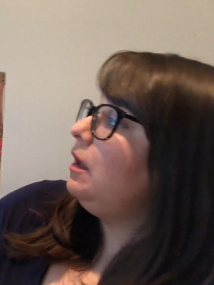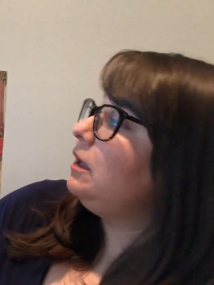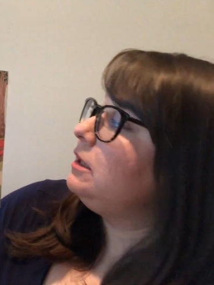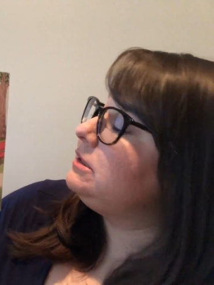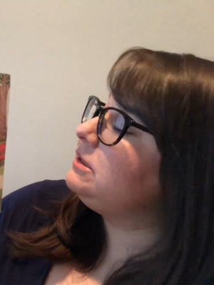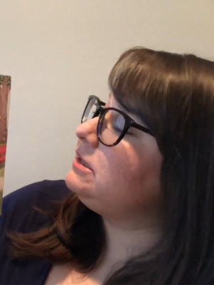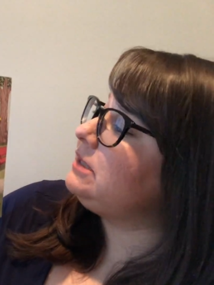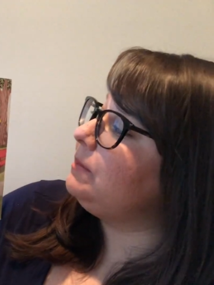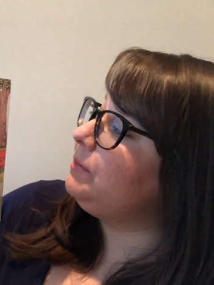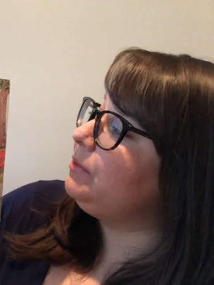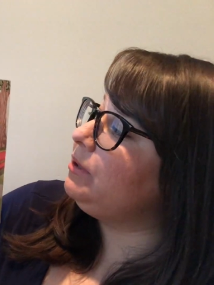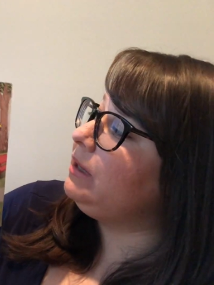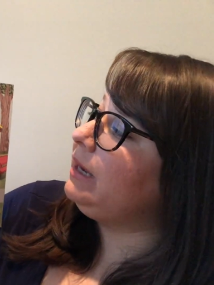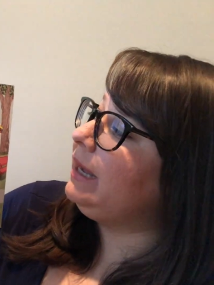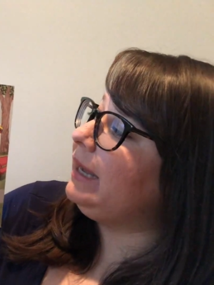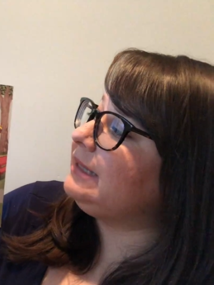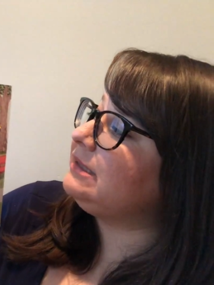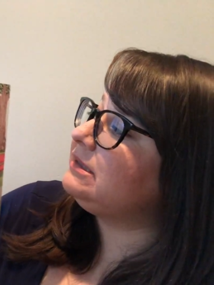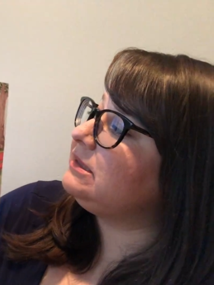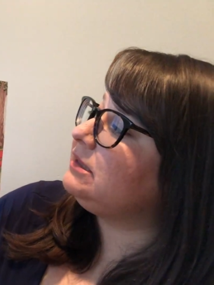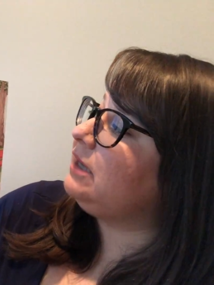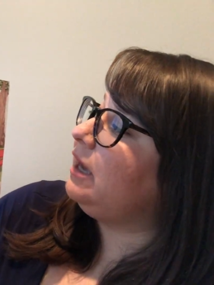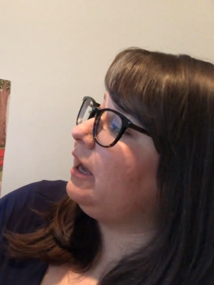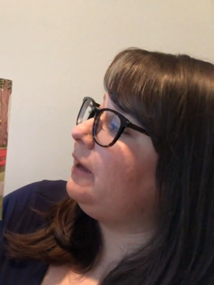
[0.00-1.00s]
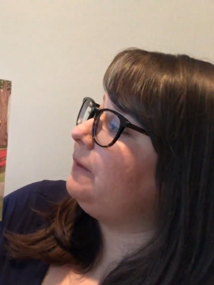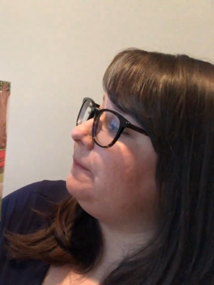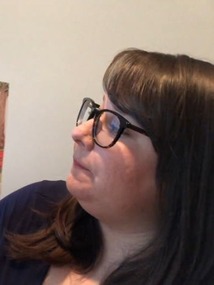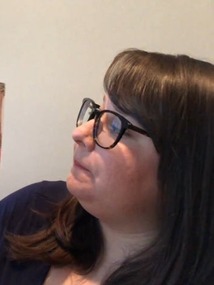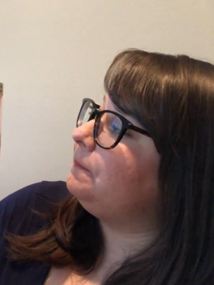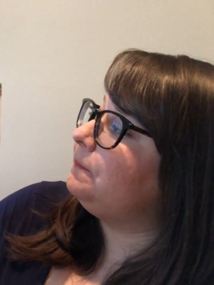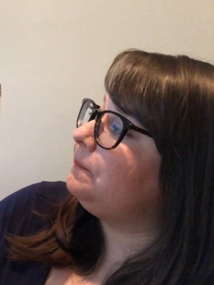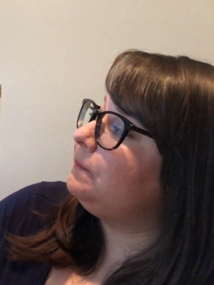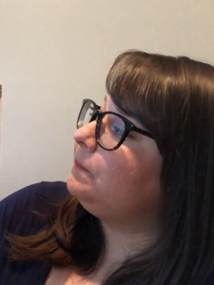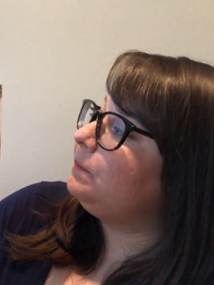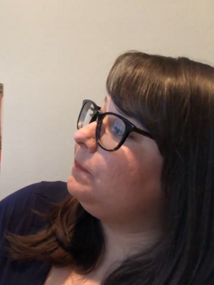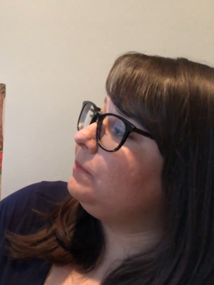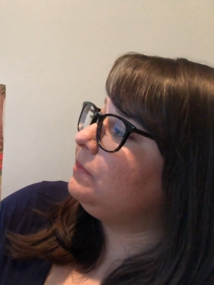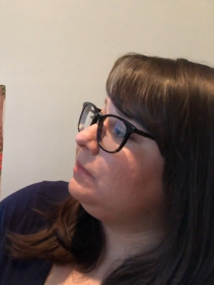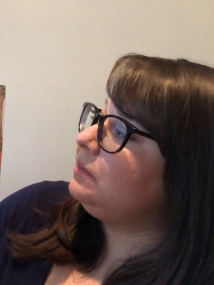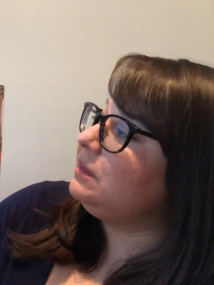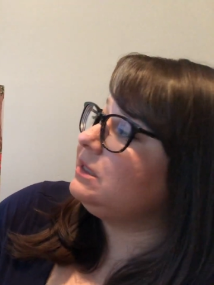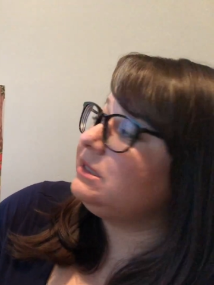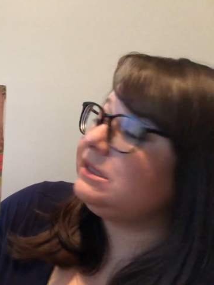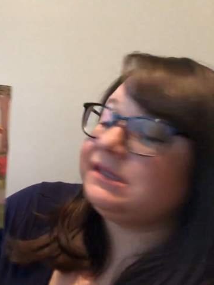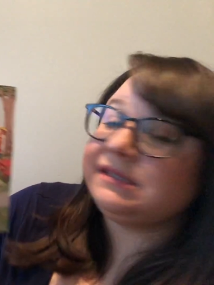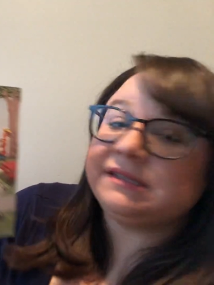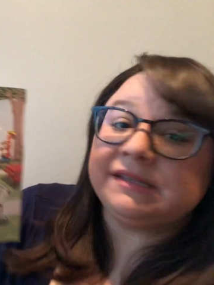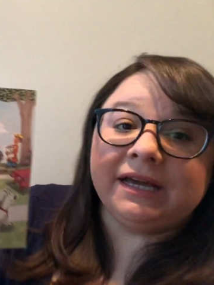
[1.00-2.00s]
Summer has come.
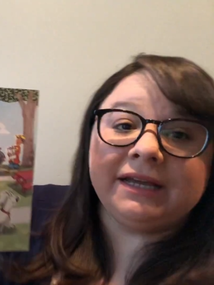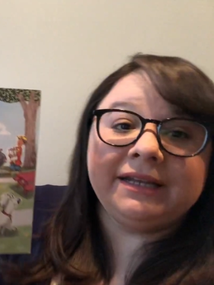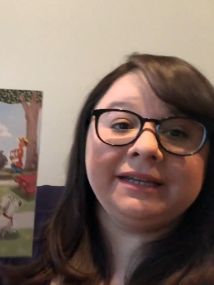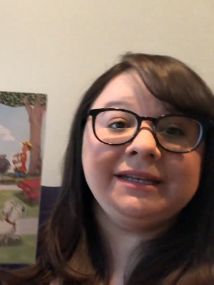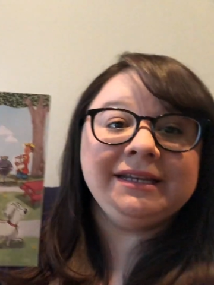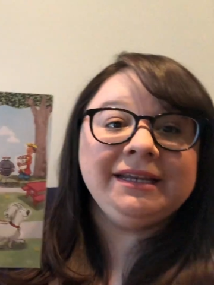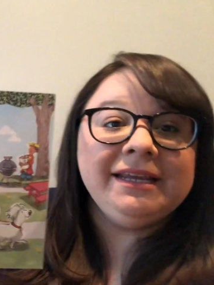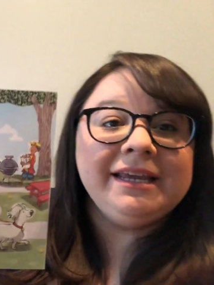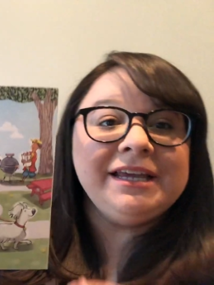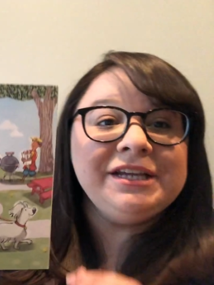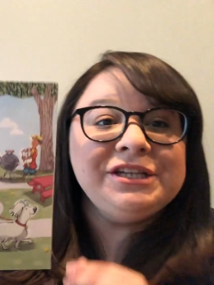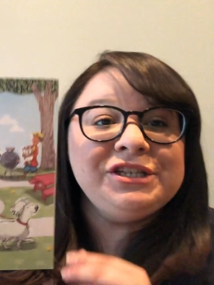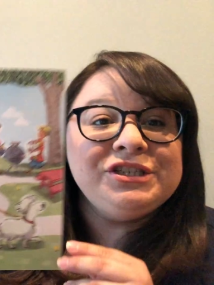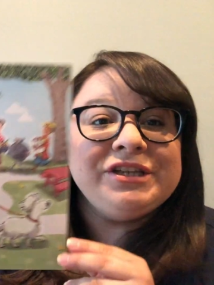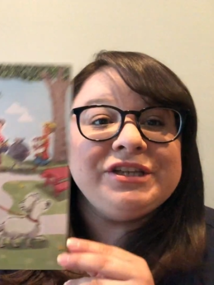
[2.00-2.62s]
The sun is